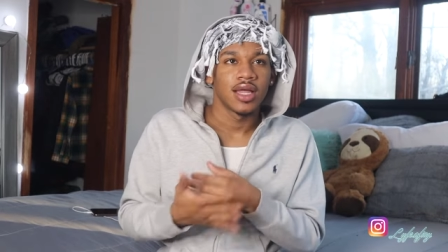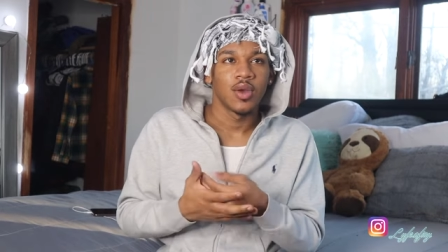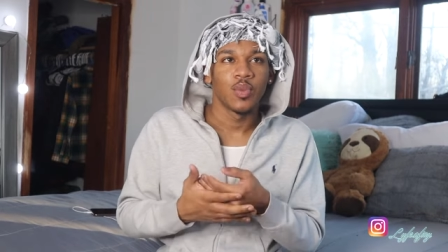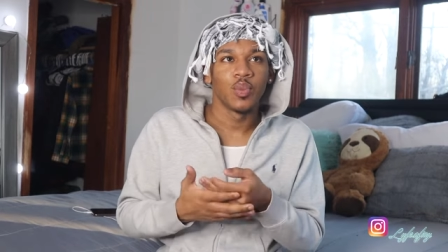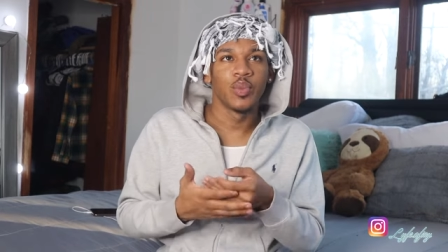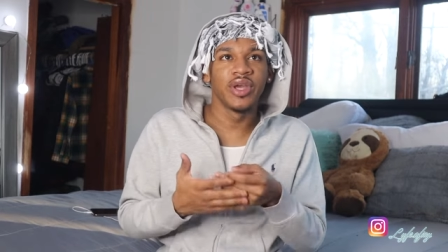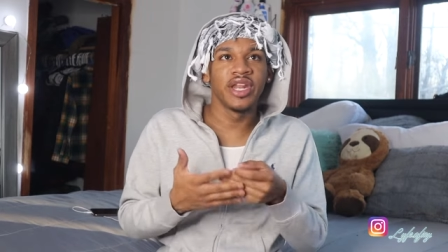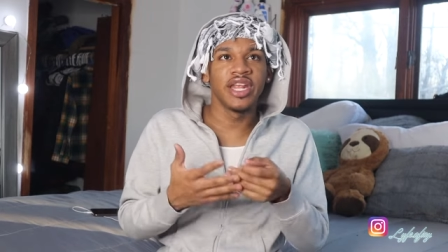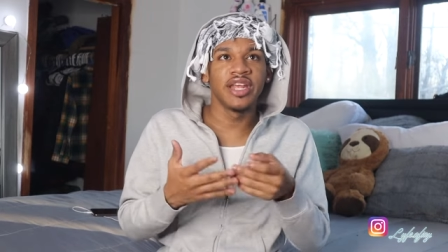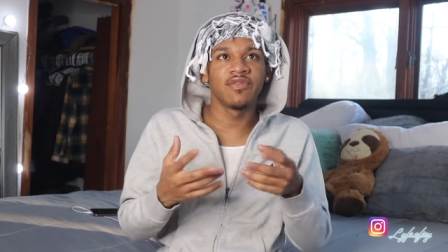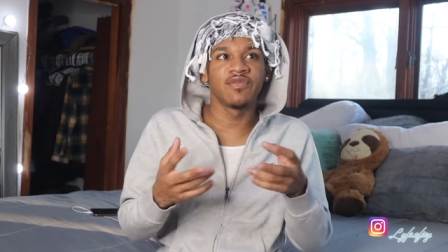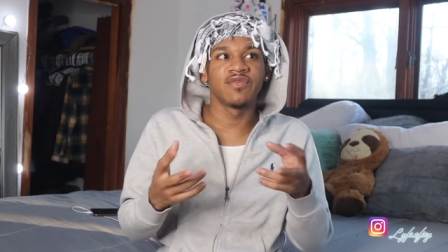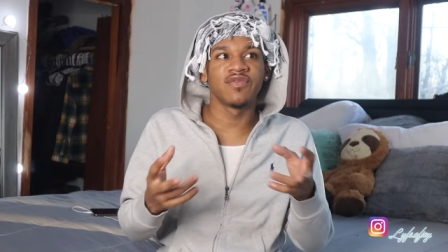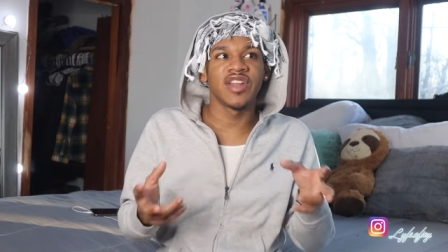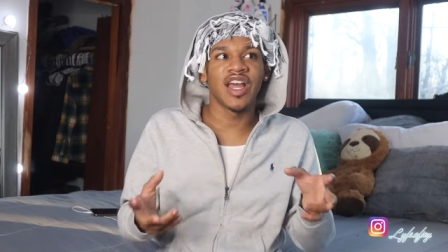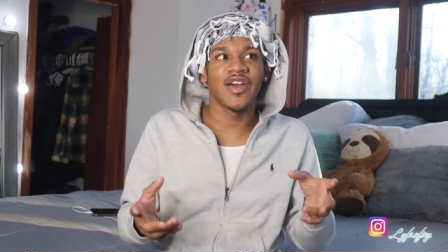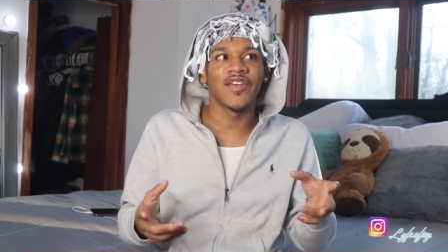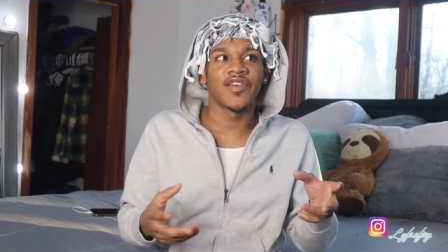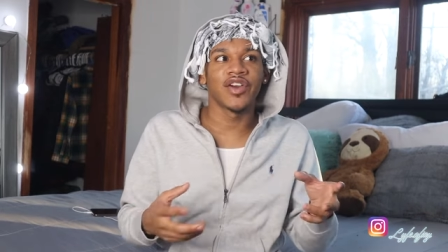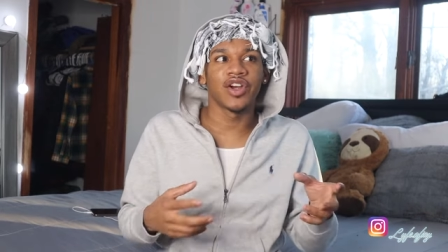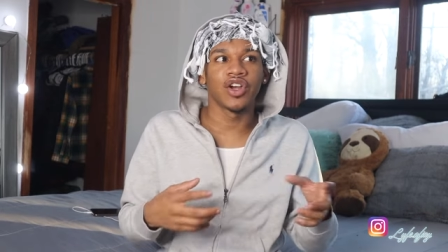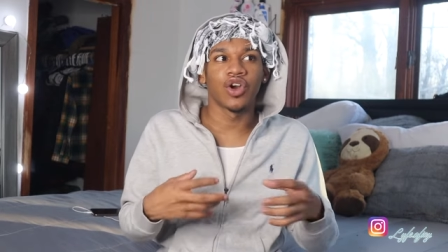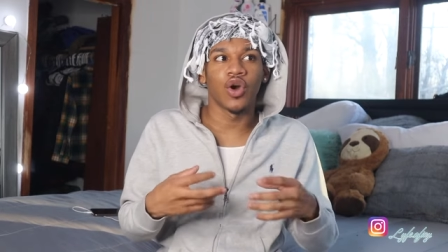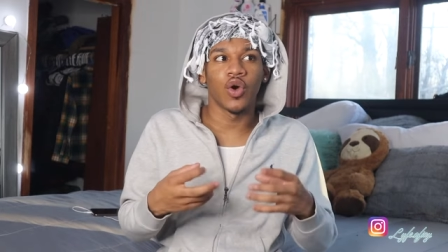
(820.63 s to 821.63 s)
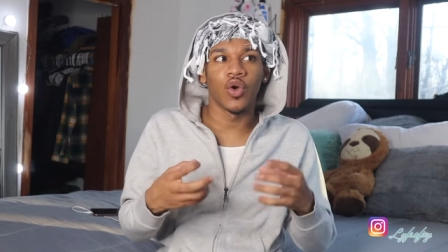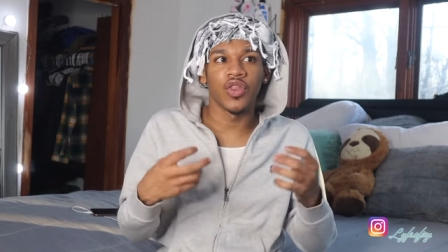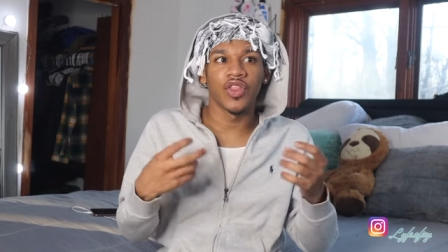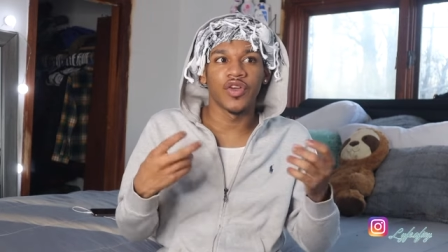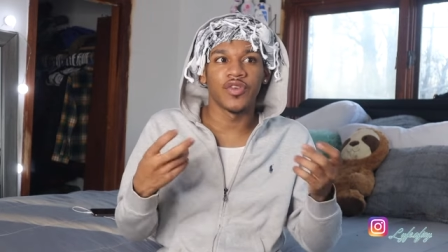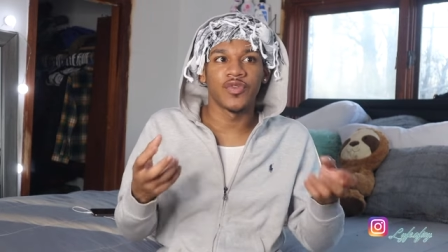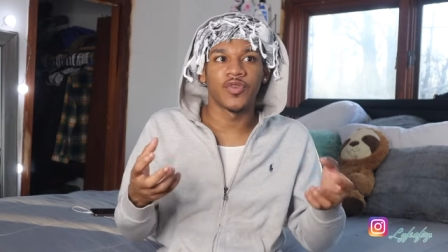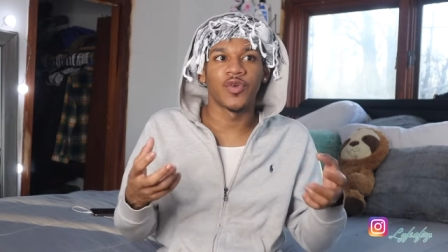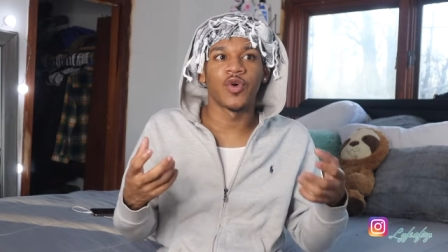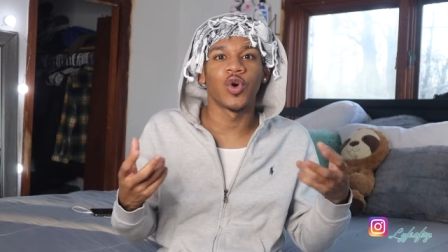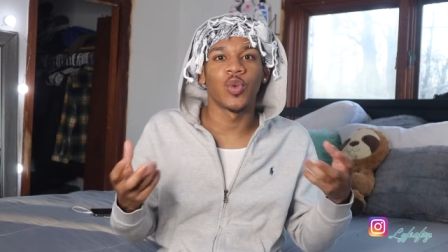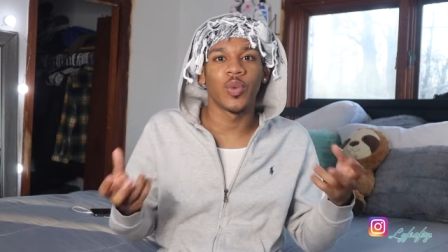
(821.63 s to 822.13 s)
We didn't never go the
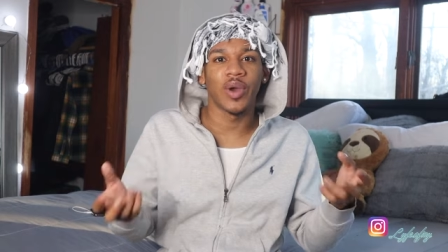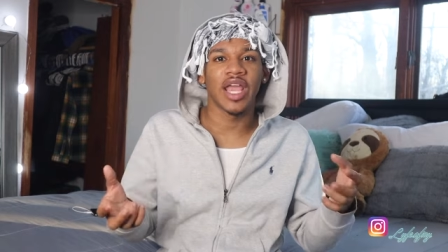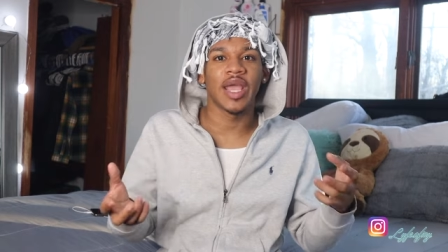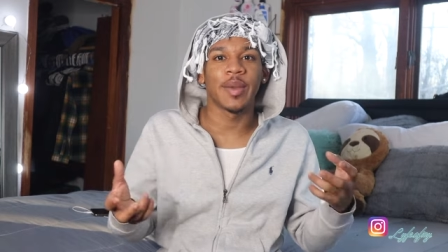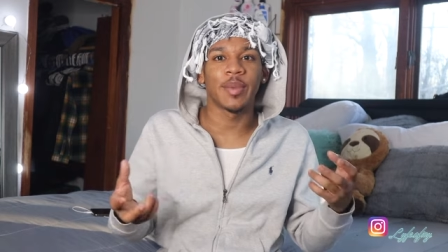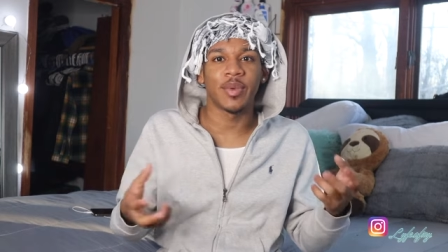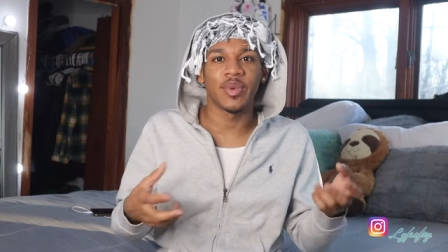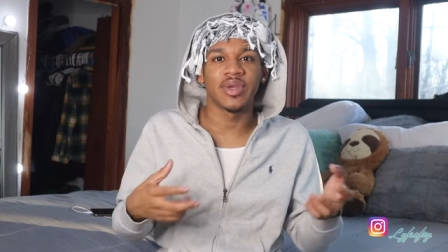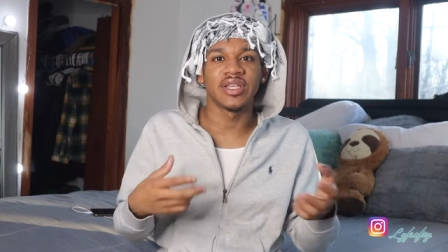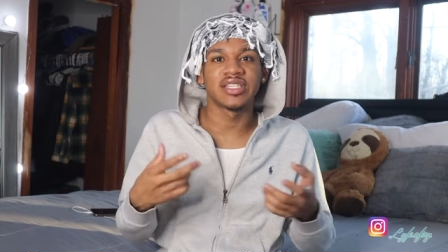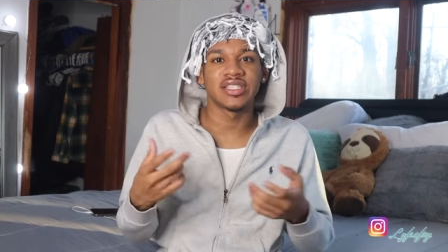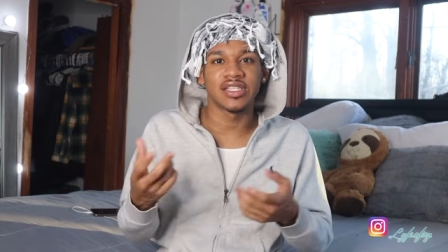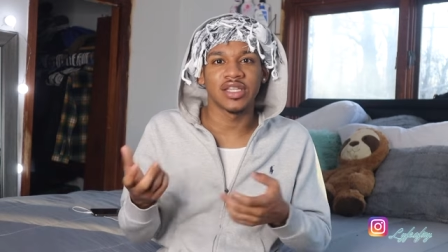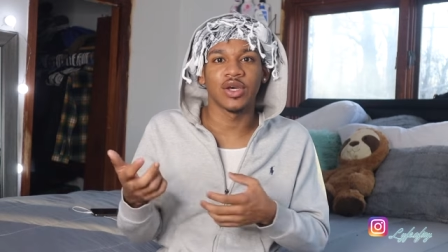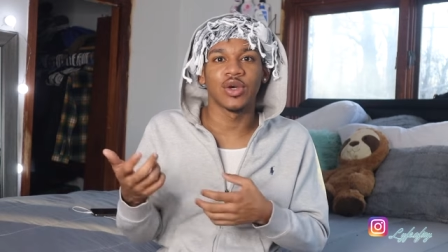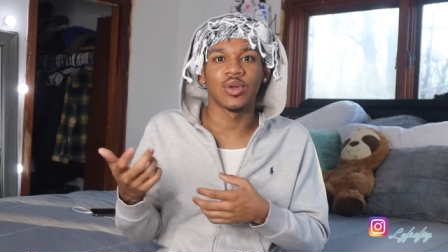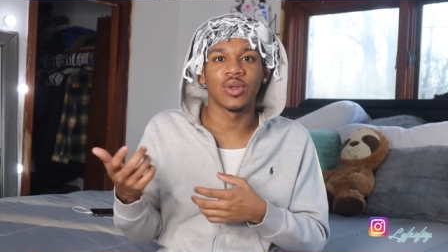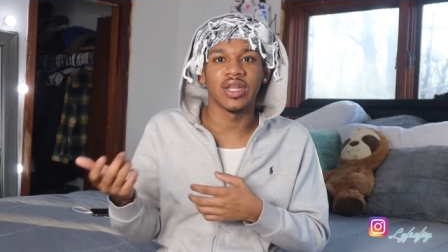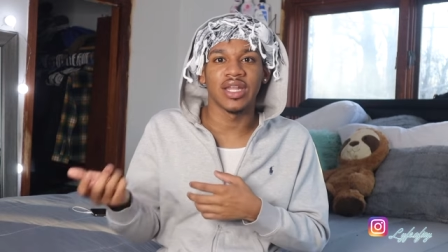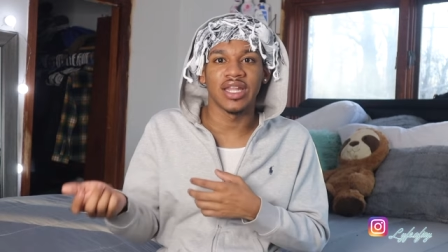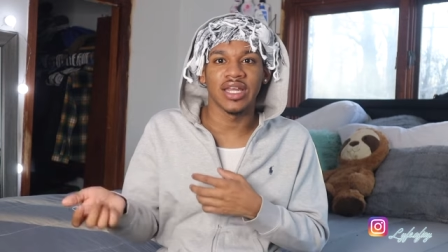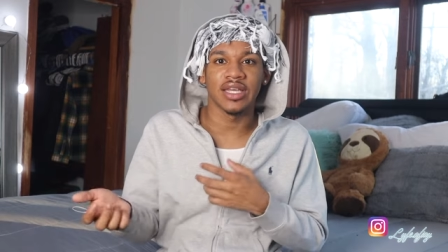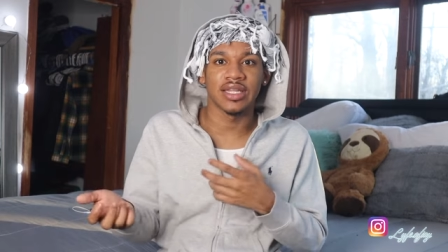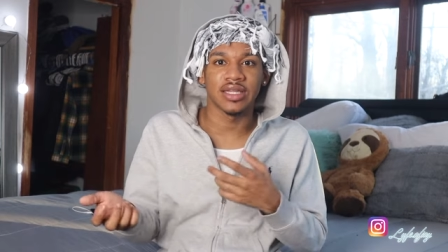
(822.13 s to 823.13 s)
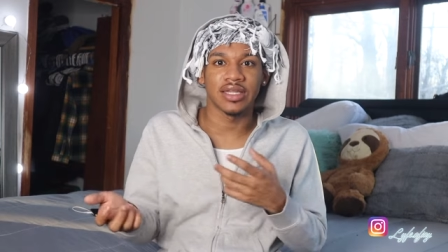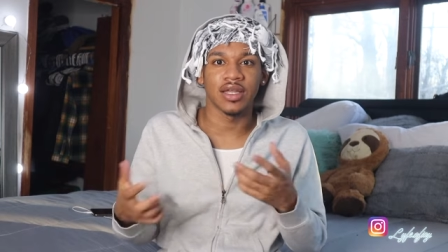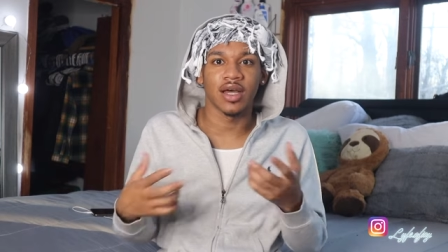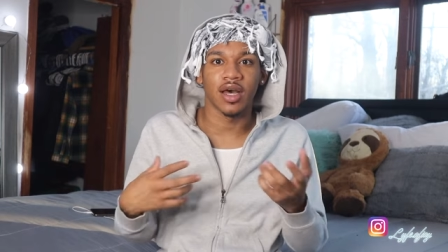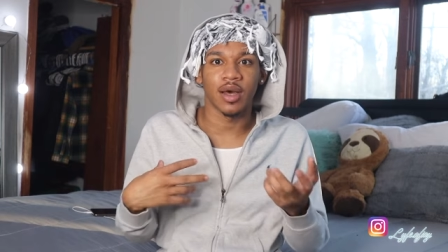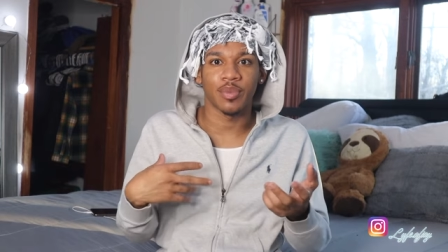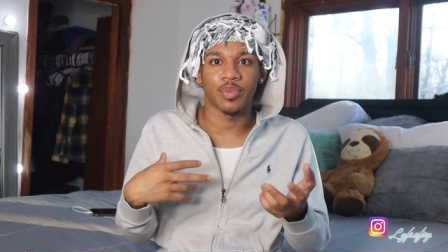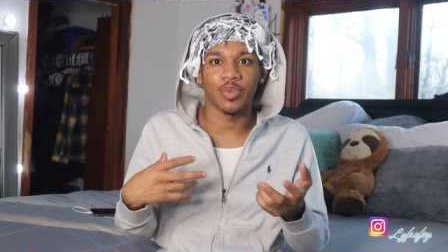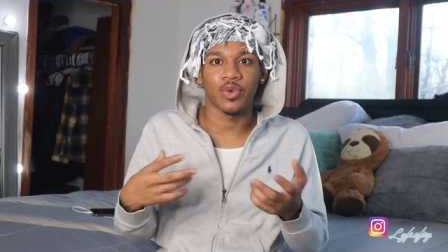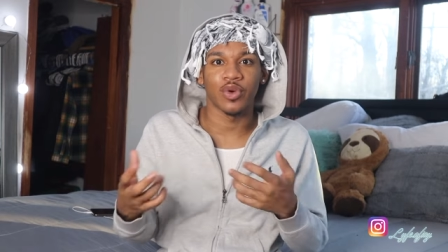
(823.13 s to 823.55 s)
full way, but we still linked up.